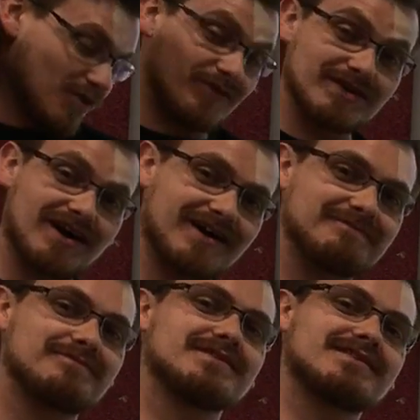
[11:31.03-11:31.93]
Moving
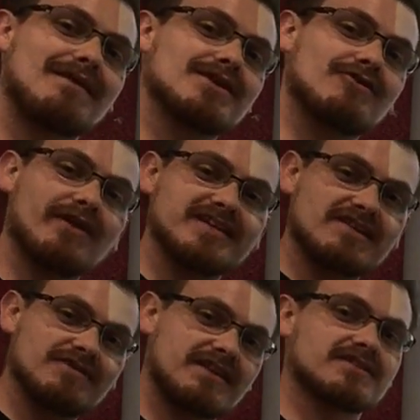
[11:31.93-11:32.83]
on, I'm going to erase
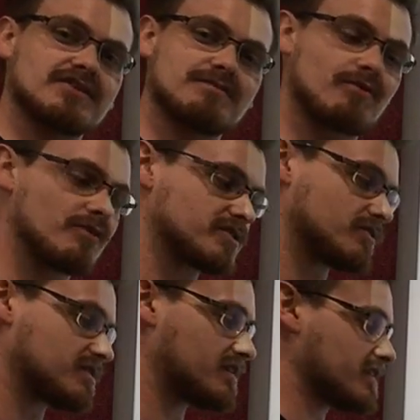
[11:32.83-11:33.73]
everything that's on the board so
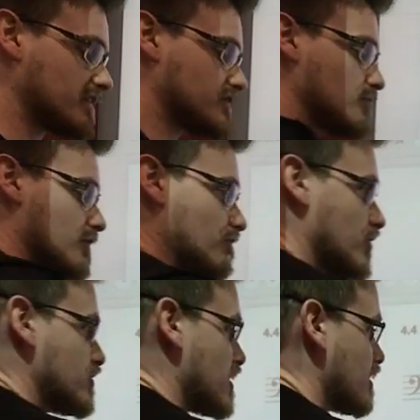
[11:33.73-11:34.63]
it doesn't get too
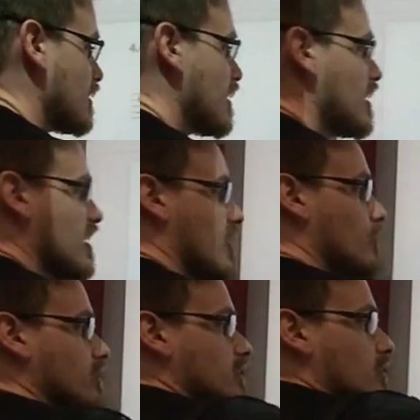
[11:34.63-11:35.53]
confusing. And
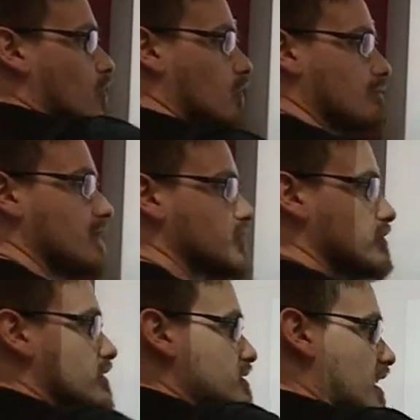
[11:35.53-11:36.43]
we're going to go one
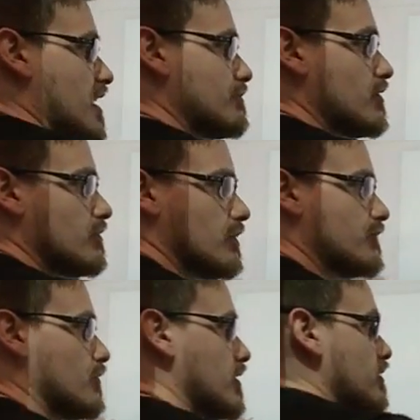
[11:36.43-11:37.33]
measure at a time,
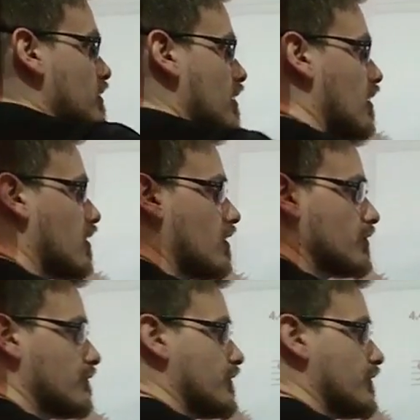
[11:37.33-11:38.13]
reviewing all the